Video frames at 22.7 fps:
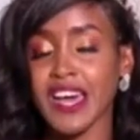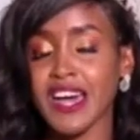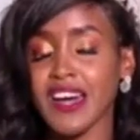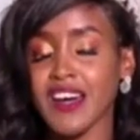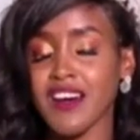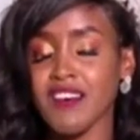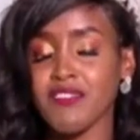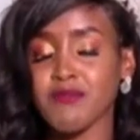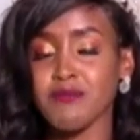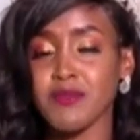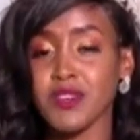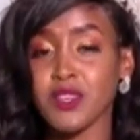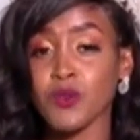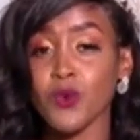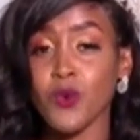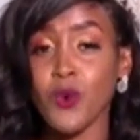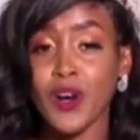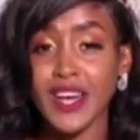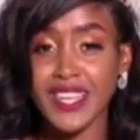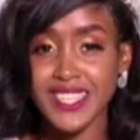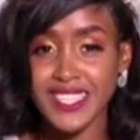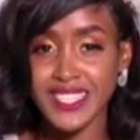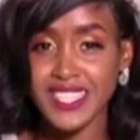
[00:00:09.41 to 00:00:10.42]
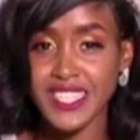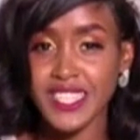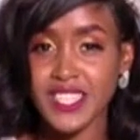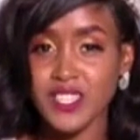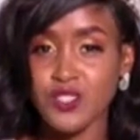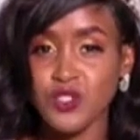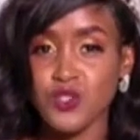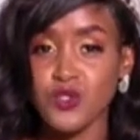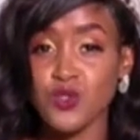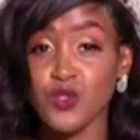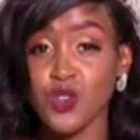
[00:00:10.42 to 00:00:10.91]
I've been
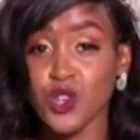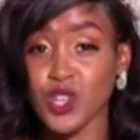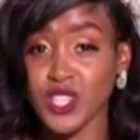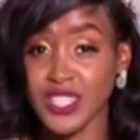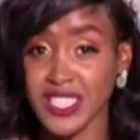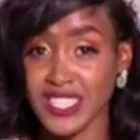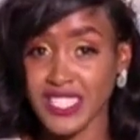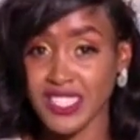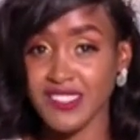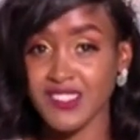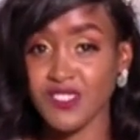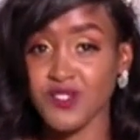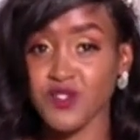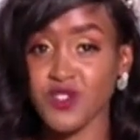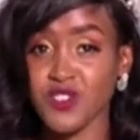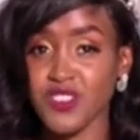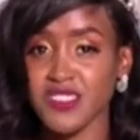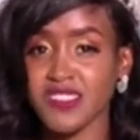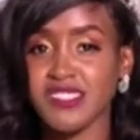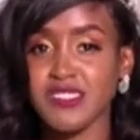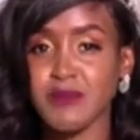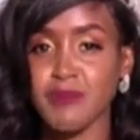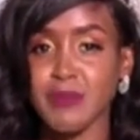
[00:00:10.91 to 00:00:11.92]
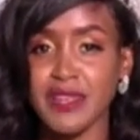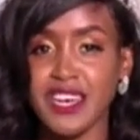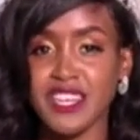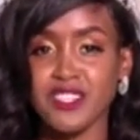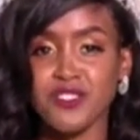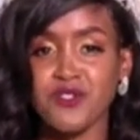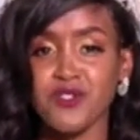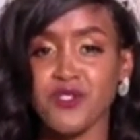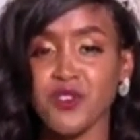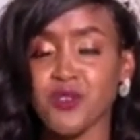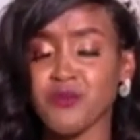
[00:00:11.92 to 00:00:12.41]
wanting to contest for this
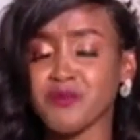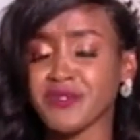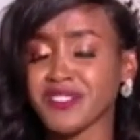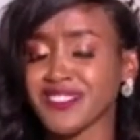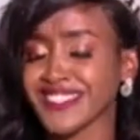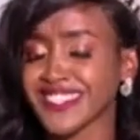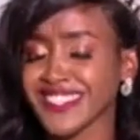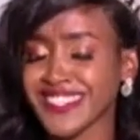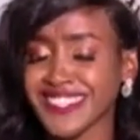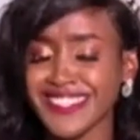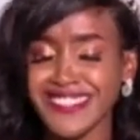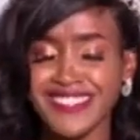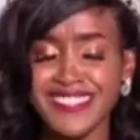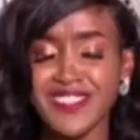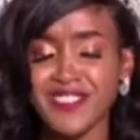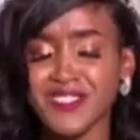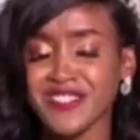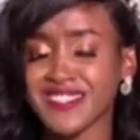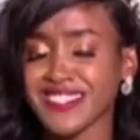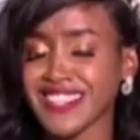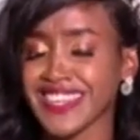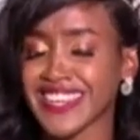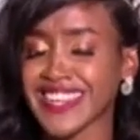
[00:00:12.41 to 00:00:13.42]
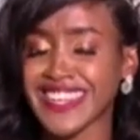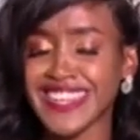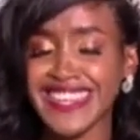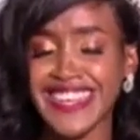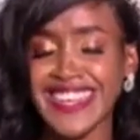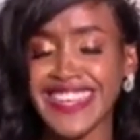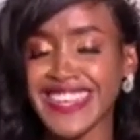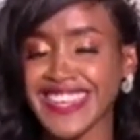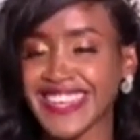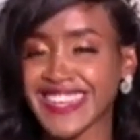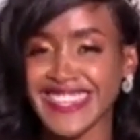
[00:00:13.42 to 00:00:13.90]
platform since I was a
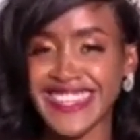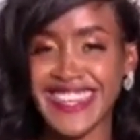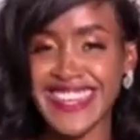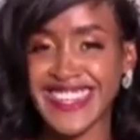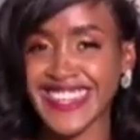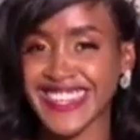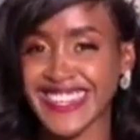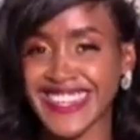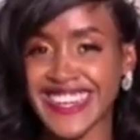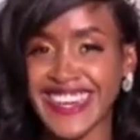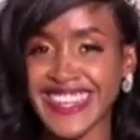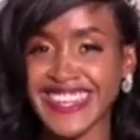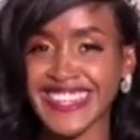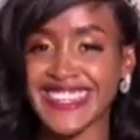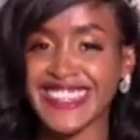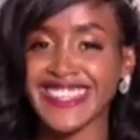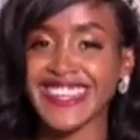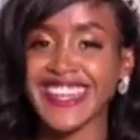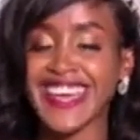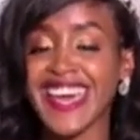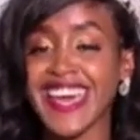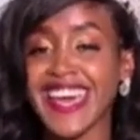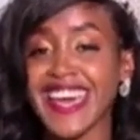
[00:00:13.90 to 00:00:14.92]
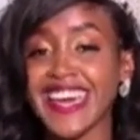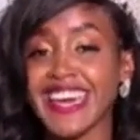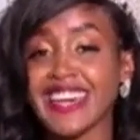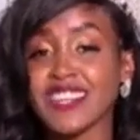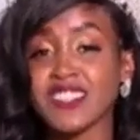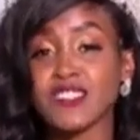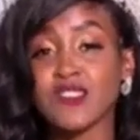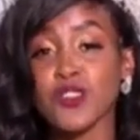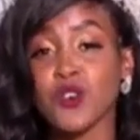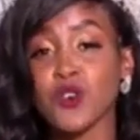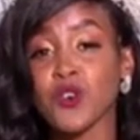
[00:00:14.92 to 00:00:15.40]
little, little girl.
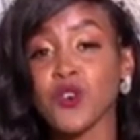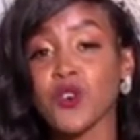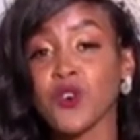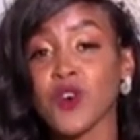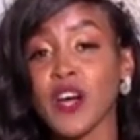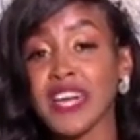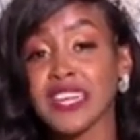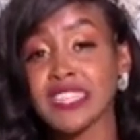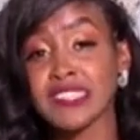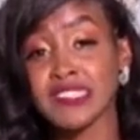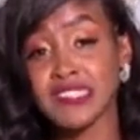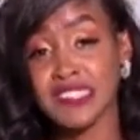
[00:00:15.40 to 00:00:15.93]
And so I